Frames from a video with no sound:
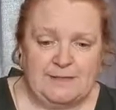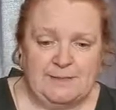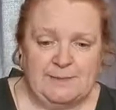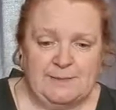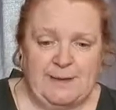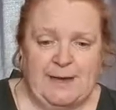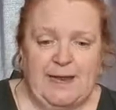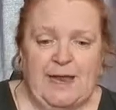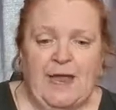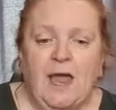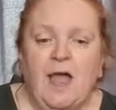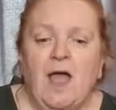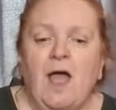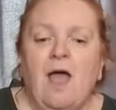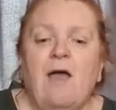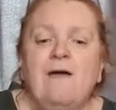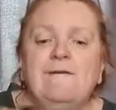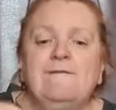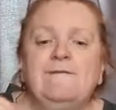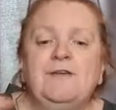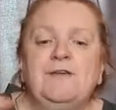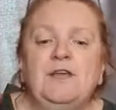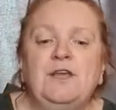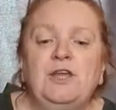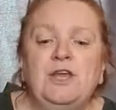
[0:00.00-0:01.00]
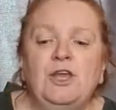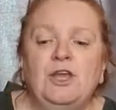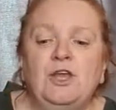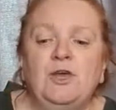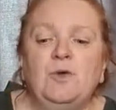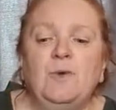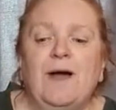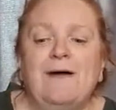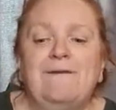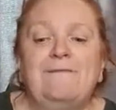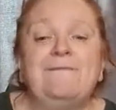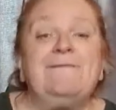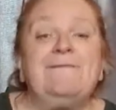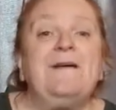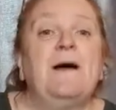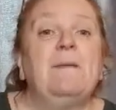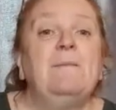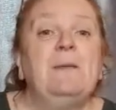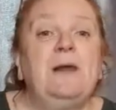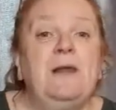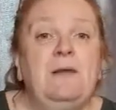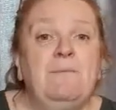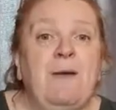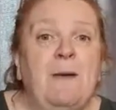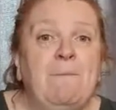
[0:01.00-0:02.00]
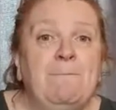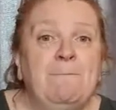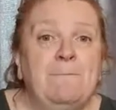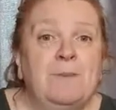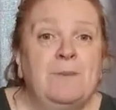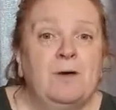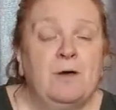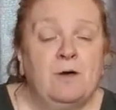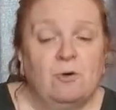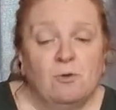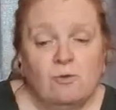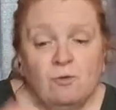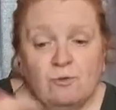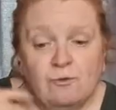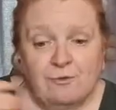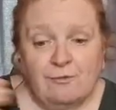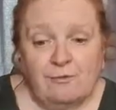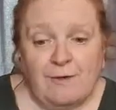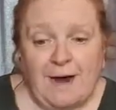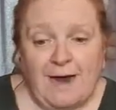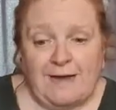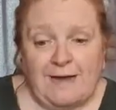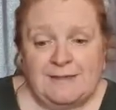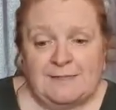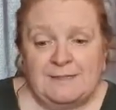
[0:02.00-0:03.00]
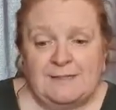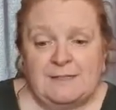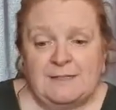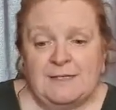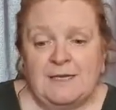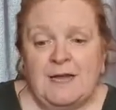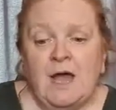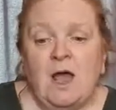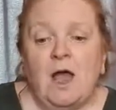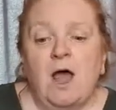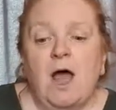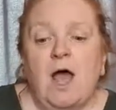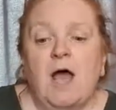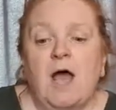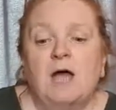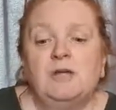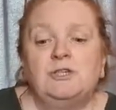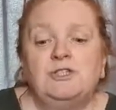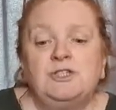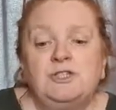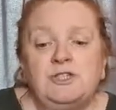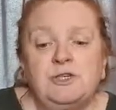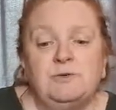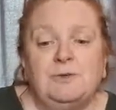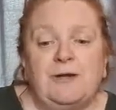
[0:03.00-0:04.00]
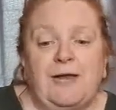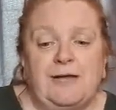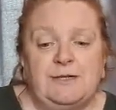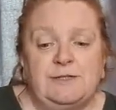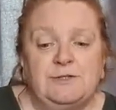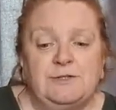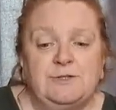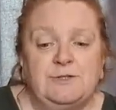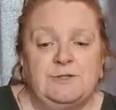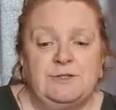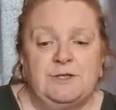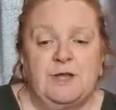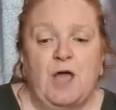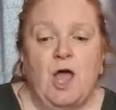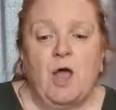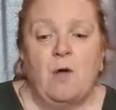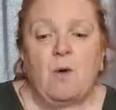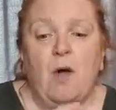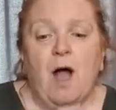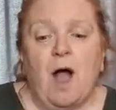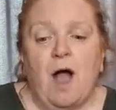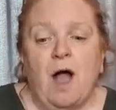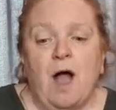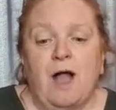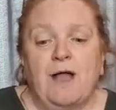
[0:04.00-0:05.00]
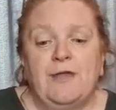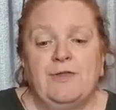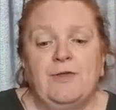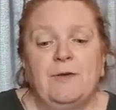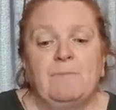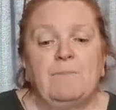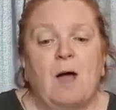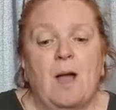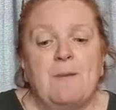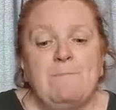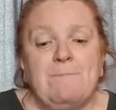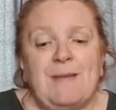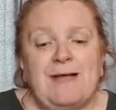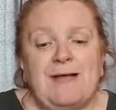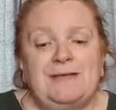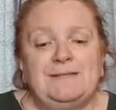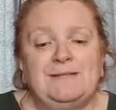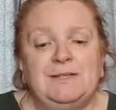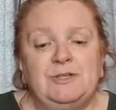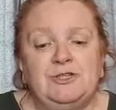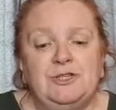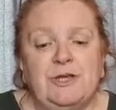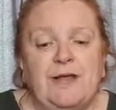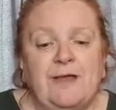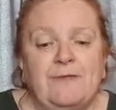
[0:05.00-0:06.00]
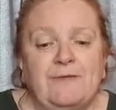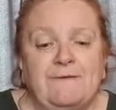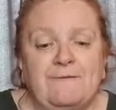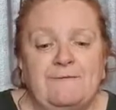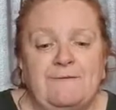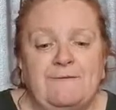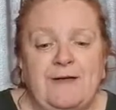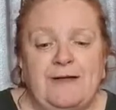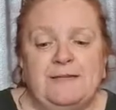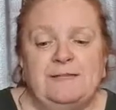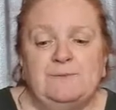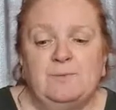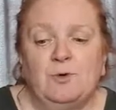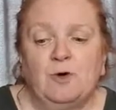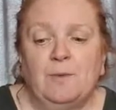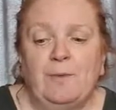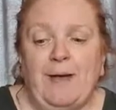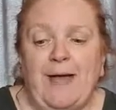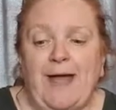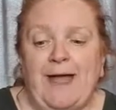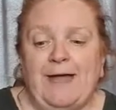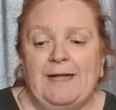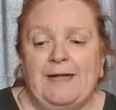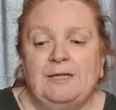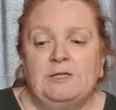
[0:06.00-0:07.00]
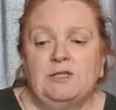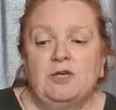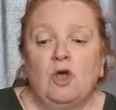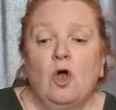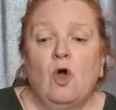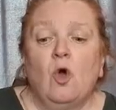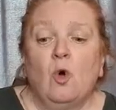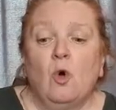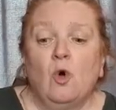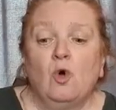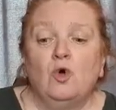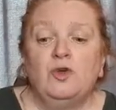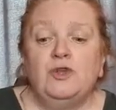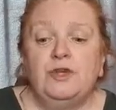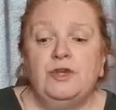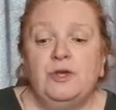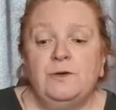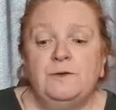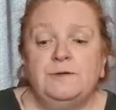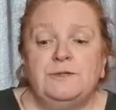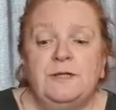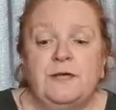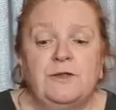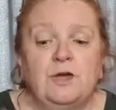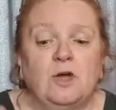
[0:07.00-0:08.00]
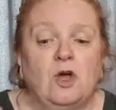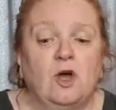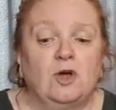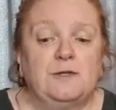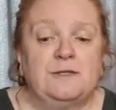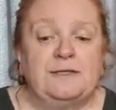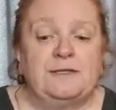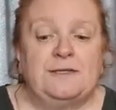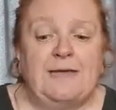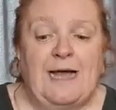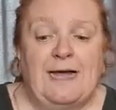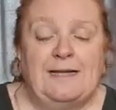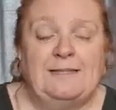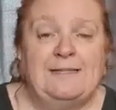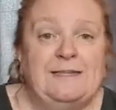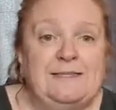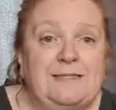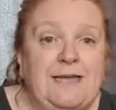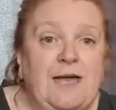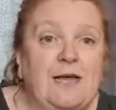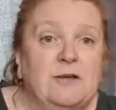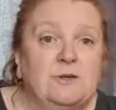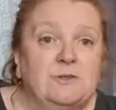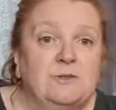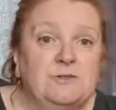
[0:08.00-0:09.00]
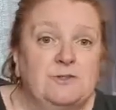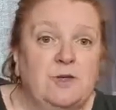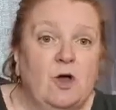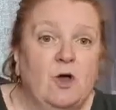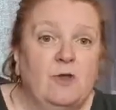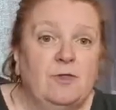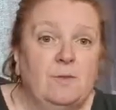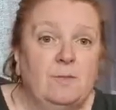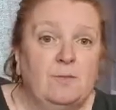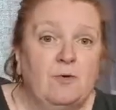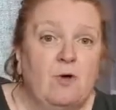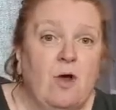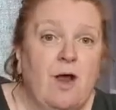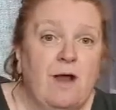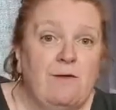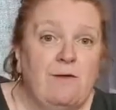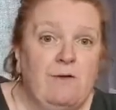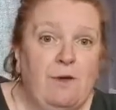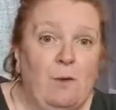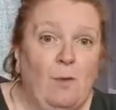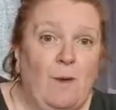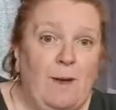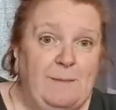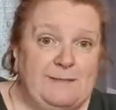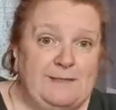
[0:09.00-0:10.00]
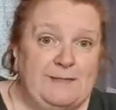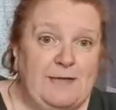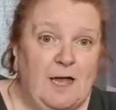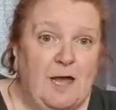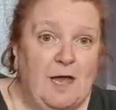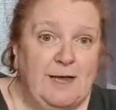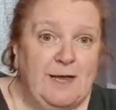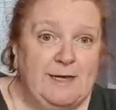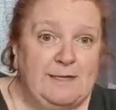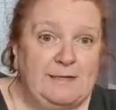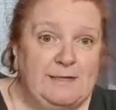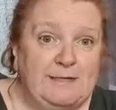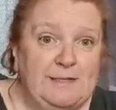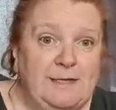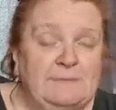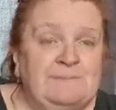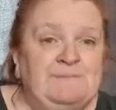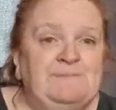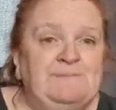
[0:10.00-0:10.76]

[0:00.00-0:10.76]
can speak for you a family member or friend uh, do let us know either by messaging the facebook page or using the contact details on the priory website